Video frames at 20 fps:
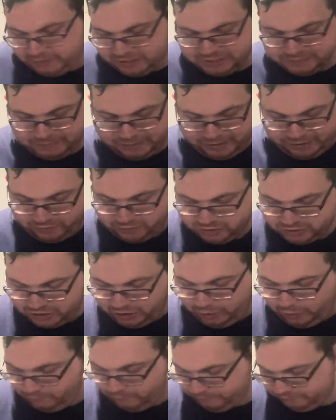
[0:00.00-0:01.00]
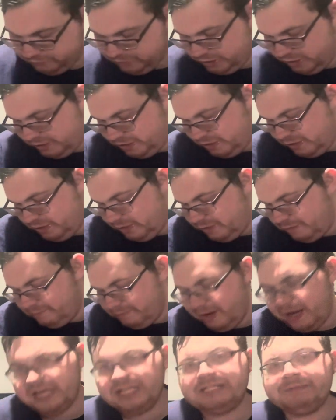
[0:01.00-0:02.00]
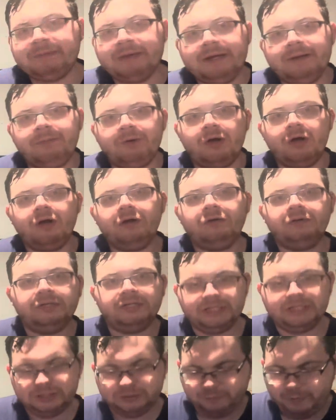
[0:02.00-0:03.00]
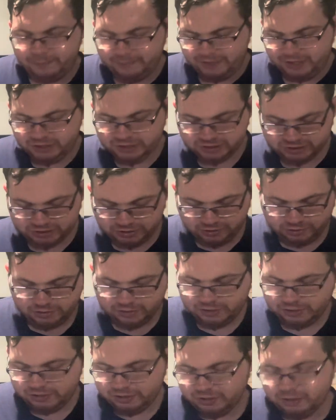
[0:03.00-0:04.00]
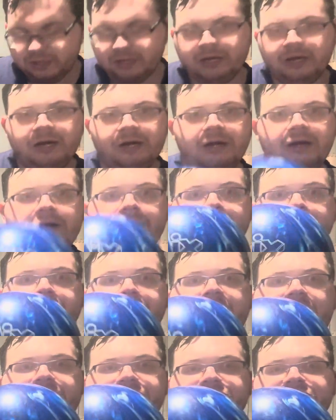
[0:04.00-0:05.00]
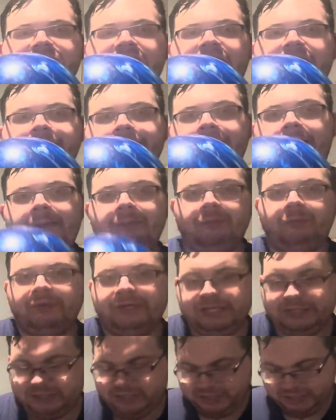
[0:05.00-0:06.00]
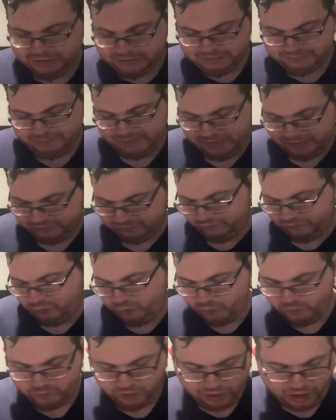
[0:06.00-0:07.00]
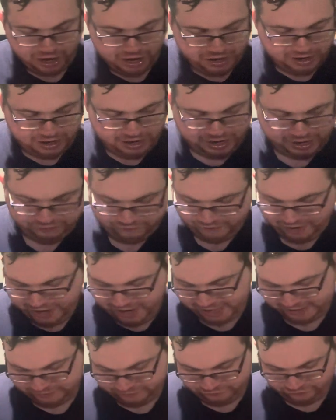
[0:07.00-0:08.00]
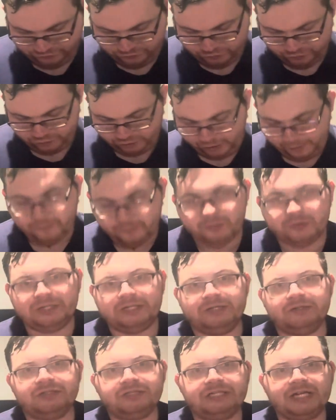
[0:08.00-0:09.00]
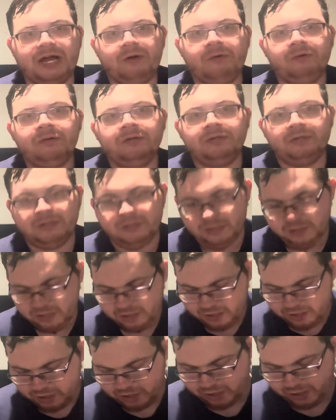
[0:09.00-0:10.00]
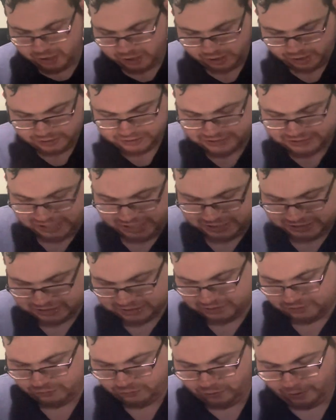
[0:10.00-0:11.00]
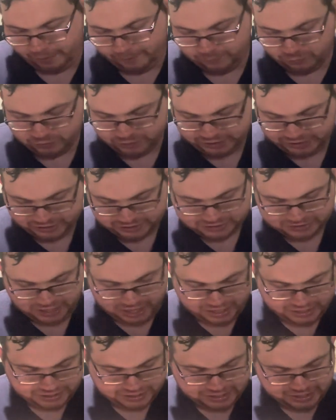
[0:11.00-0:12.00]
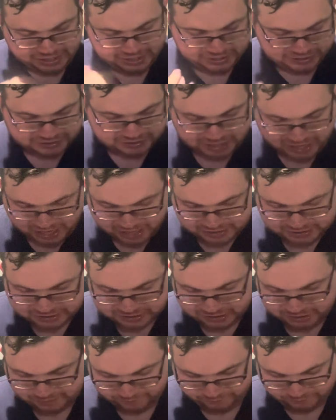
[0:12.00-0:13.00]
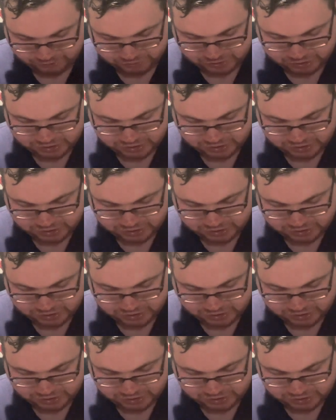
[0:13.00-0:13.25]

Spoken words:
spare. So my spare ball, here's my mix. It's been through a lot. I've had it for a couple of years now. It's got a couple of nicks on it, and it's got some